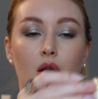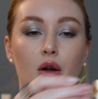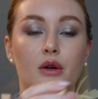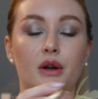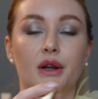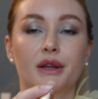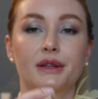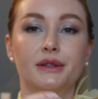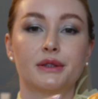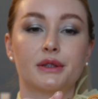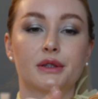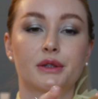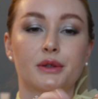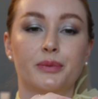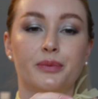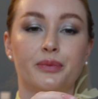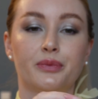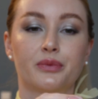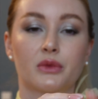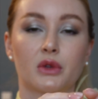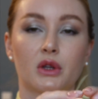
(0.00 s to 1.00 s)
Right
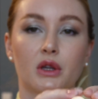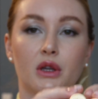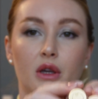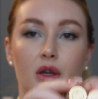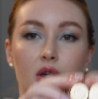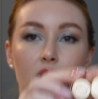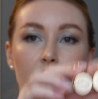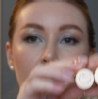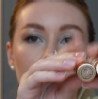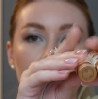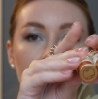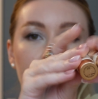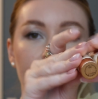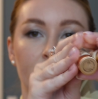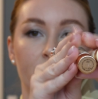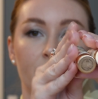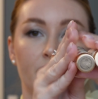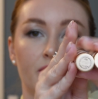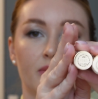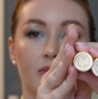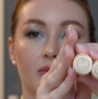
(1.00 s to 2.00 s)
here
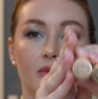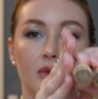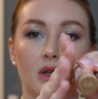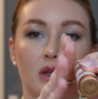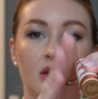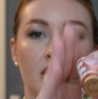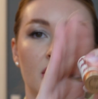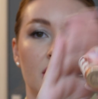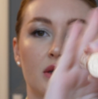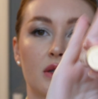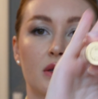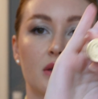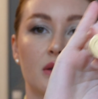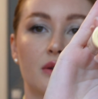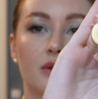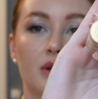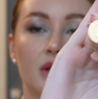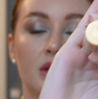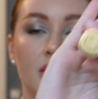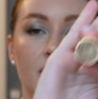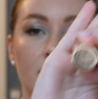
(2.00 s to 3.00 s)
it's
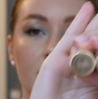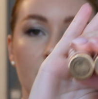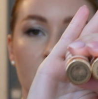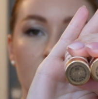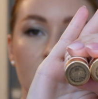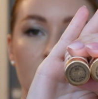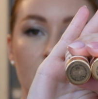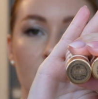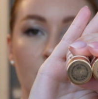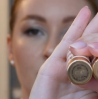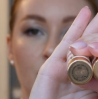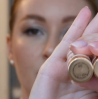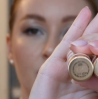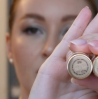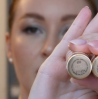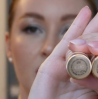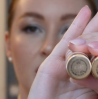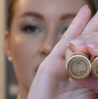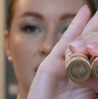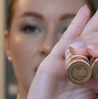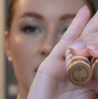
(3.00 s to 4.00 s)
written. Don't know if you
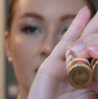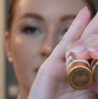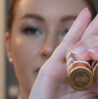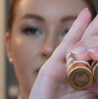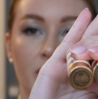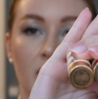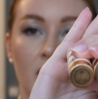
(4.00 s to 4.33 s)
can see.